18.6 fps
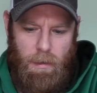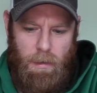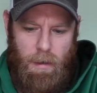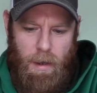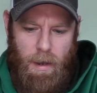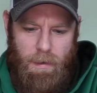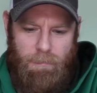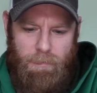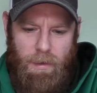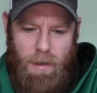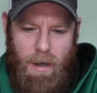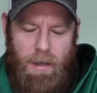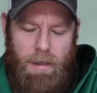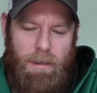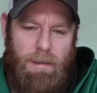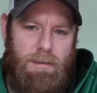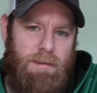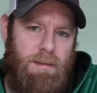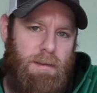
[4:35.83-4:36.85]
I've got
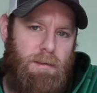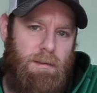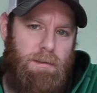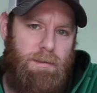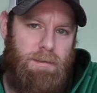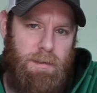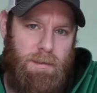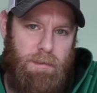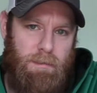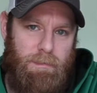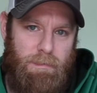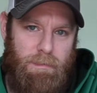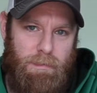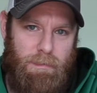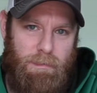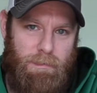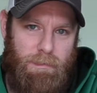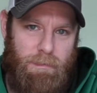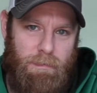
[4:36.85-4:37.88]
exclusive,
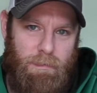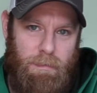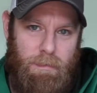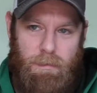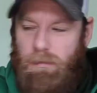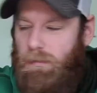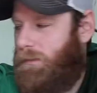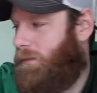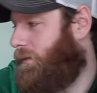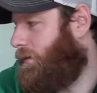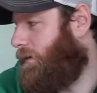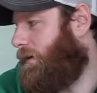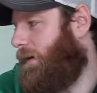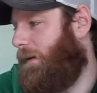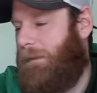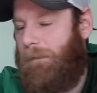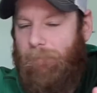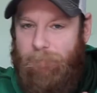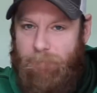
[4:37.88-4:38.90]

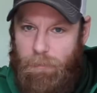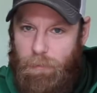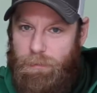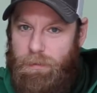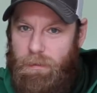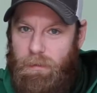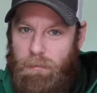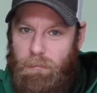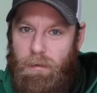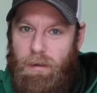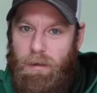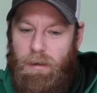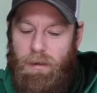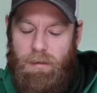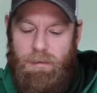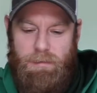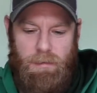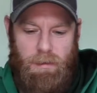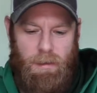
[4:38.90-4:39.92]
don't tell anybody
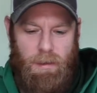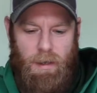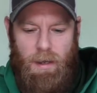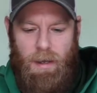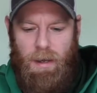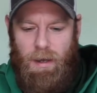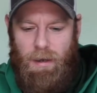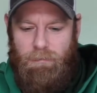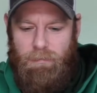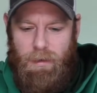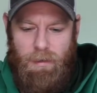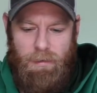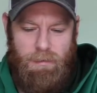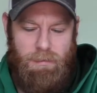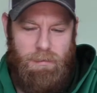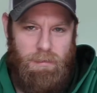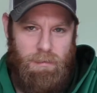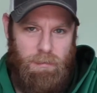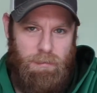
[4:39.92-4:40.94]
this, I've got
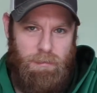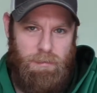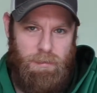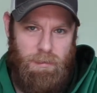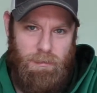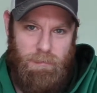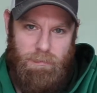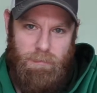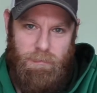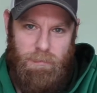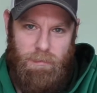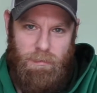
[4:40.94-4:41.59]
exclusive